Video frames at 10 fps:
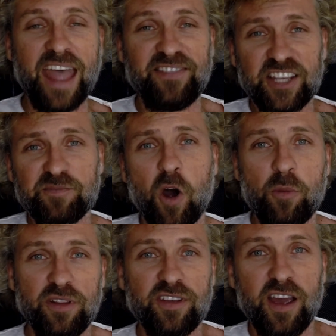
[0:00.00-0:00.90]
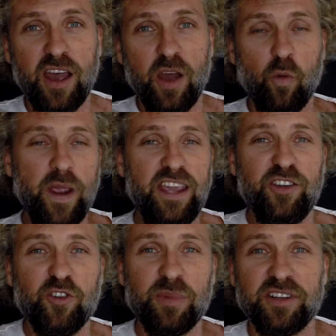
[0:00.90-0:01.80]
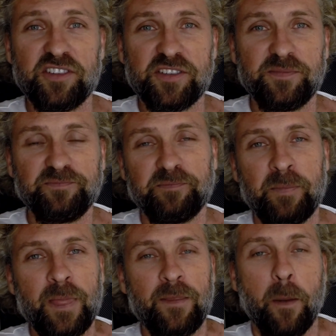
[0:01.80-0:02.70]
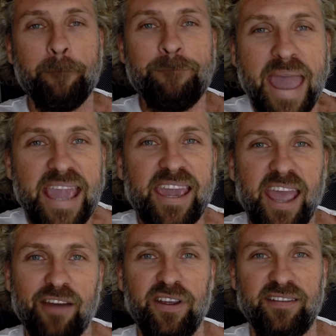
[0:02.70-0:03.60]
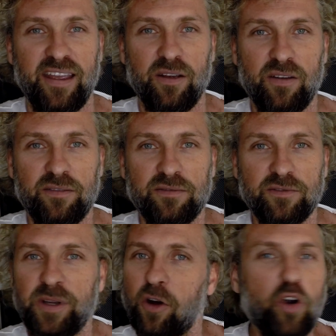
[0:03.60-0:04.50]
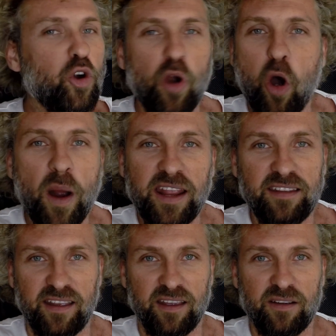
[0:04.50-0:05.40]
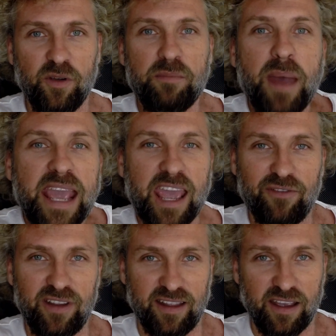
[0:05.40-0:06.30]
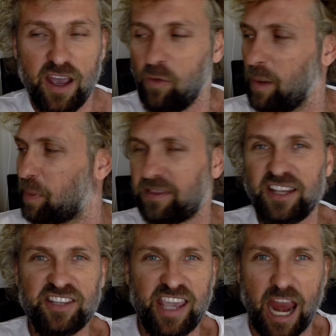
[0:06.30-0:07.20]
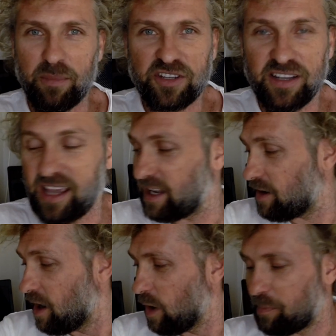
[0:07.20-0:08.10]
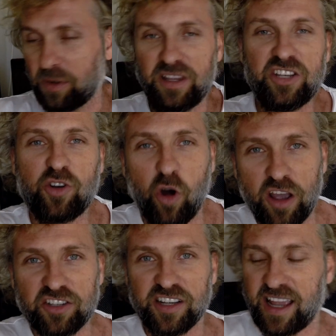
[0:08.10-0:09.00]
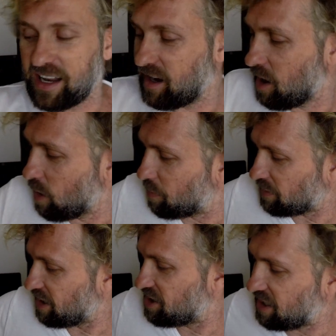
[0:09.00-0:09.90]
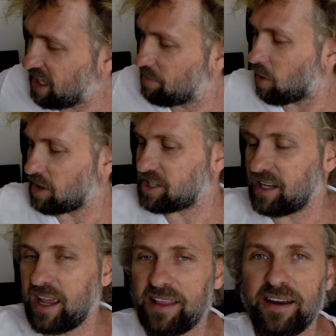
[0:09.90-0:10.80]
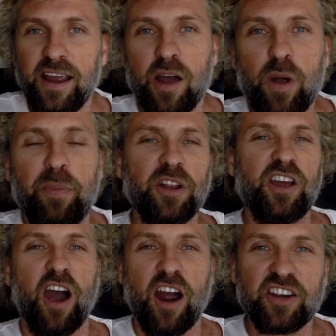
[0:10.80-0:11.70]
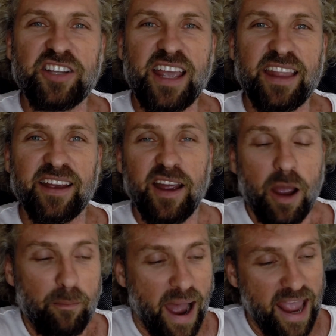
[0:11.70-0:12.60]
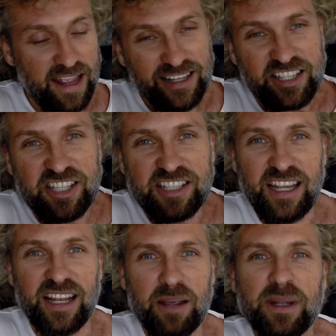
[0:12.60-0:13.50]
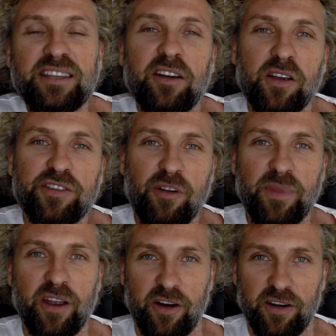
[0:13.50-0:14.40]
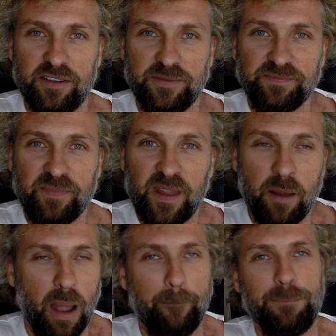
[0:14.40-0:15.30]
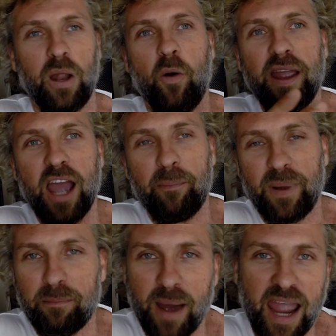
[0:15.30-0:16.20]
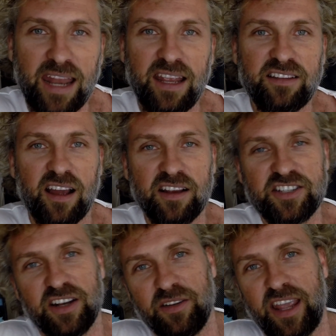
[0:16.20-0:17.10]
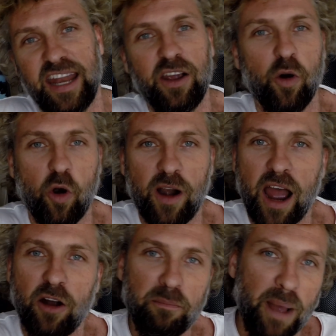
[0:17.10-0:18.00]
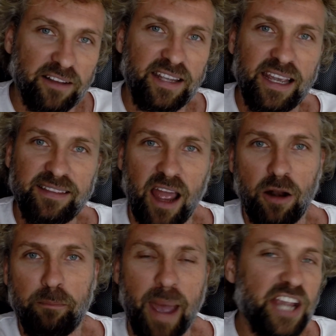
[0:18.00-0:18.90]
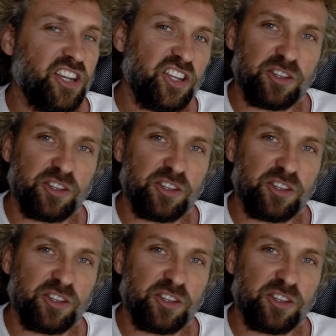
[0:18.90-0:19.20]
at this moment, we humans make everything. We don't grow anything. We make everything. We put these cameras together. We put these coils together. We put these keyboards together. We put cars together by stealing materials from the earth, by blowing up and mining things and getting ore out, melting it down, bashing,